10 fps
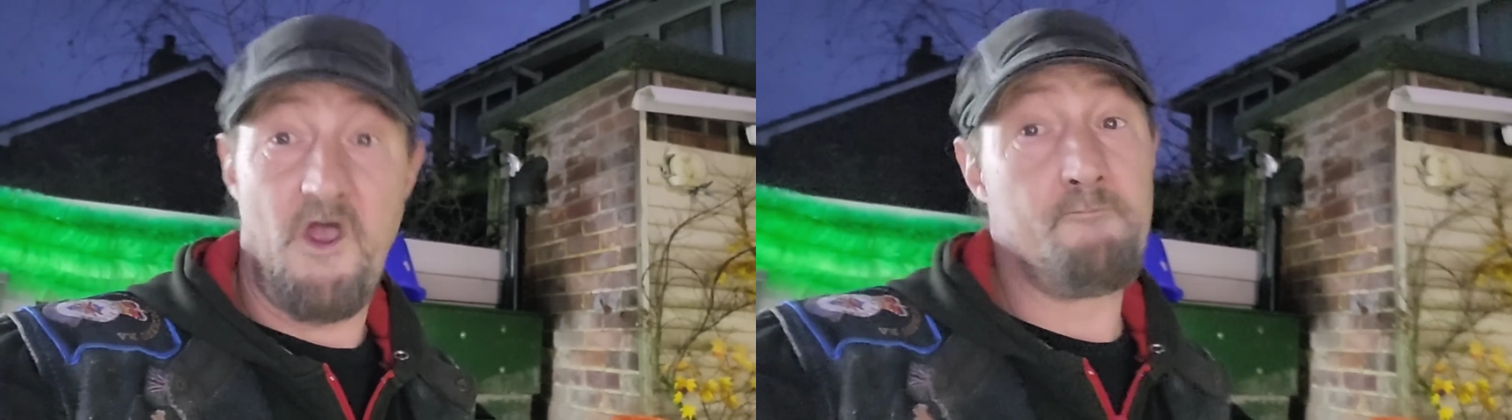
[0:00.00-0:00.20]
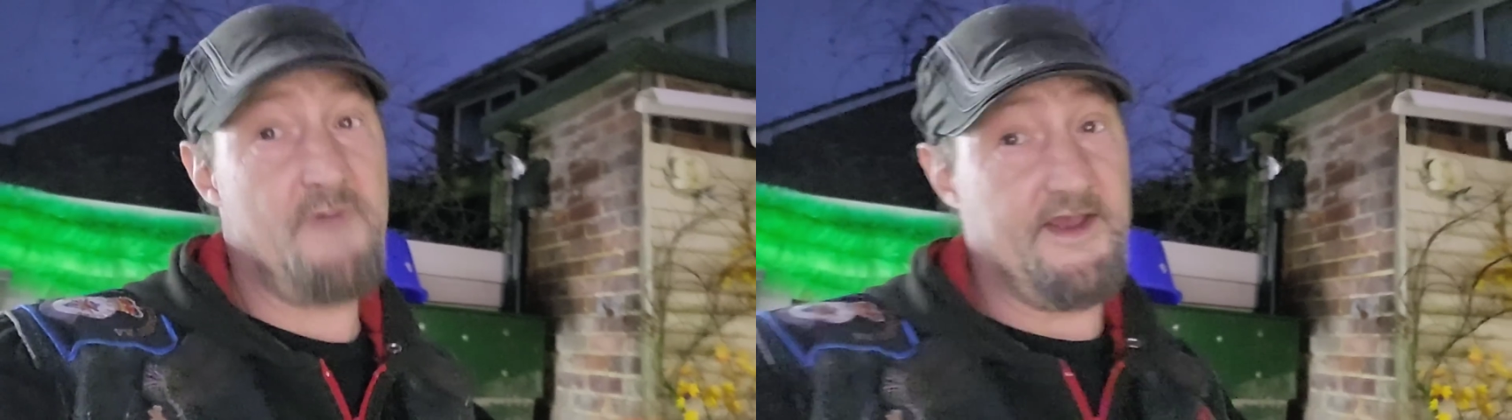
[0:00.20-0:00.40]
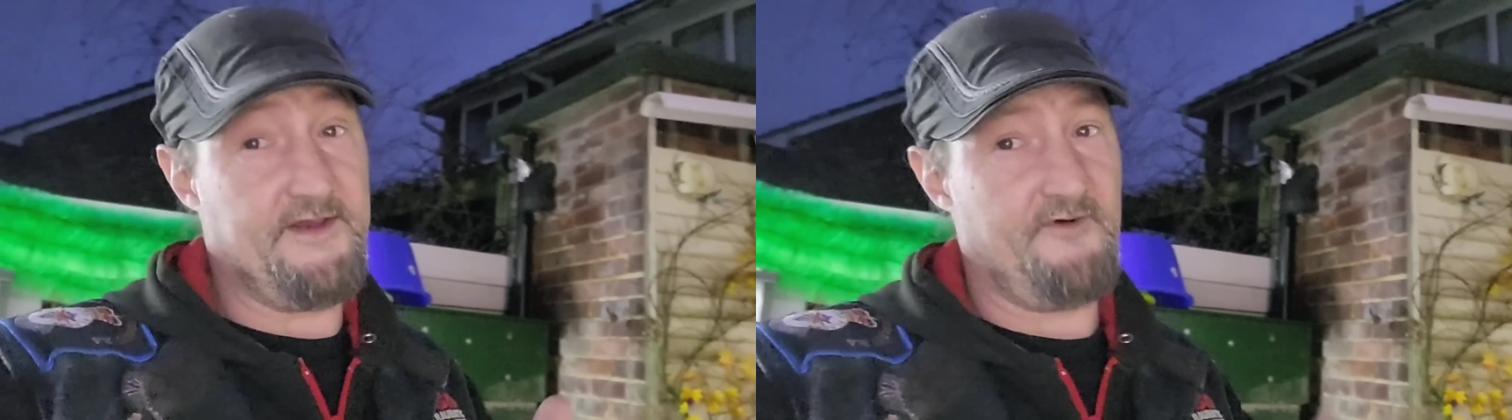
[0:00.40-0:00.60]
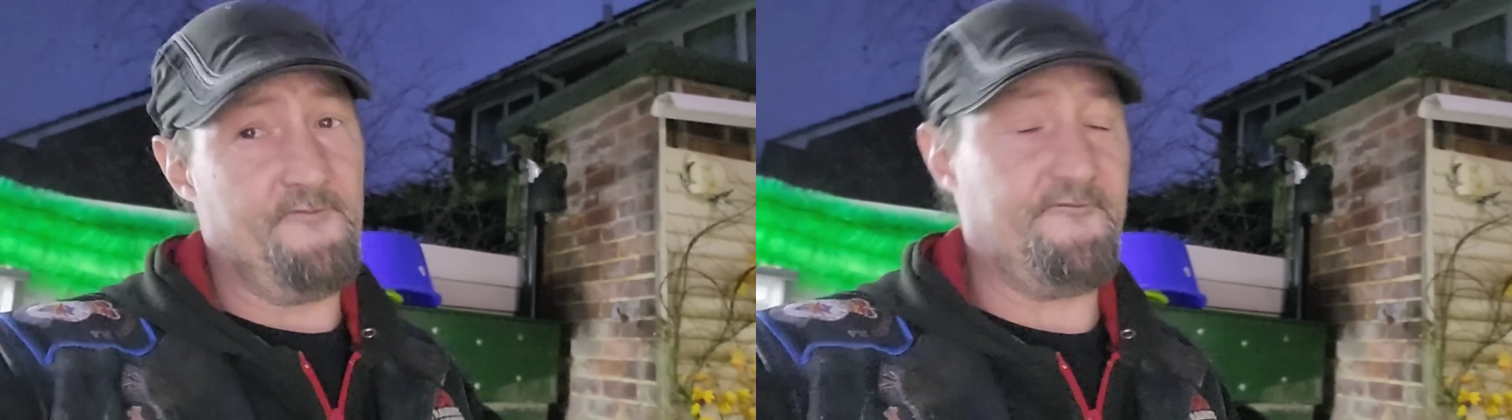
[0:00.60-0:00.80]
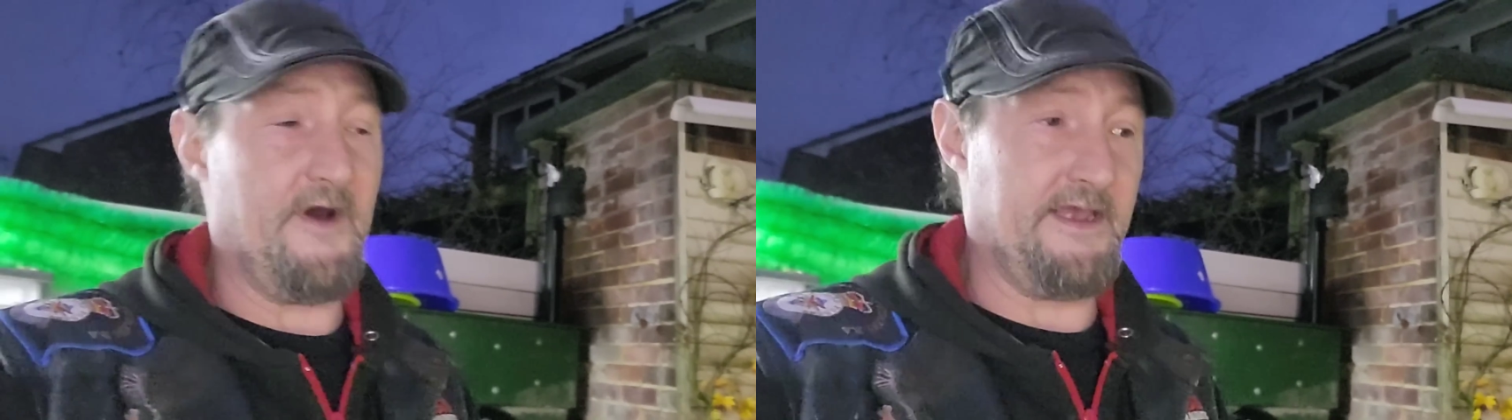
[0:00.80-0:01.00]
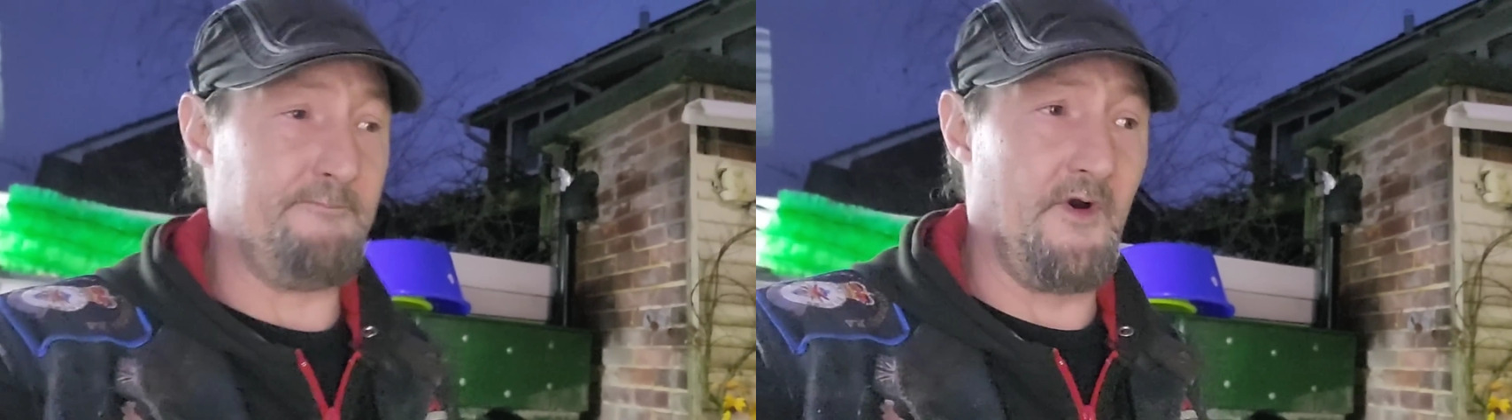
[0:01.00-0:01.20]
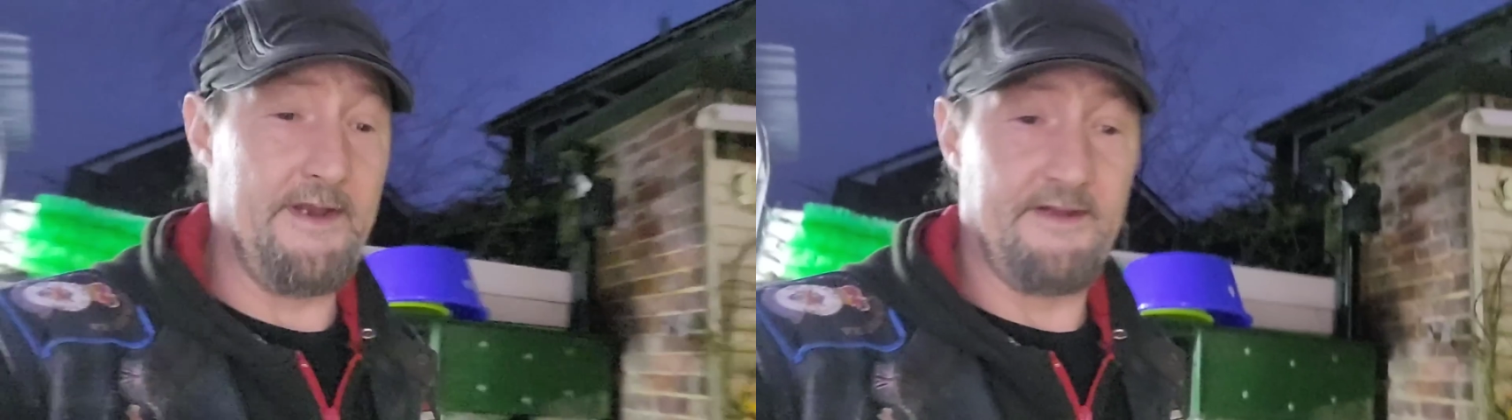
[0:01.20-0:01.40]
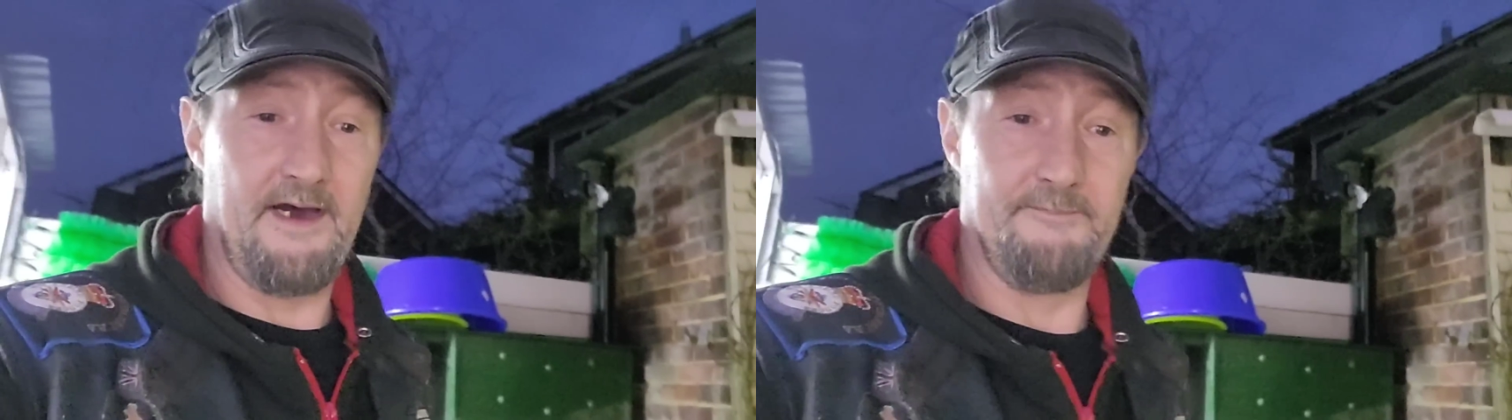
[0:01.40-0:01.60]
and make your own fucking
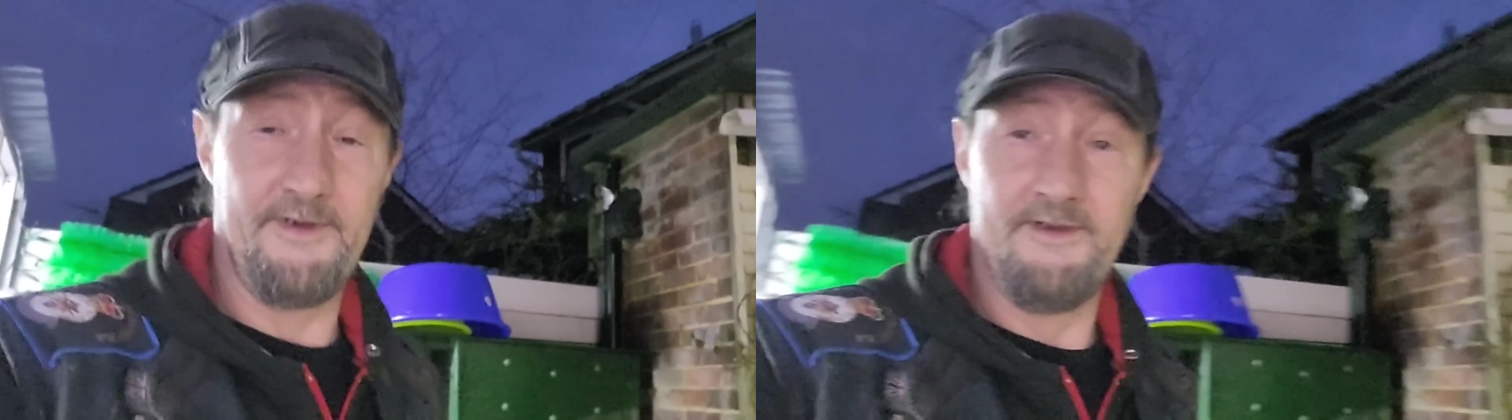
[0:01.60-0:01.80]
mind up.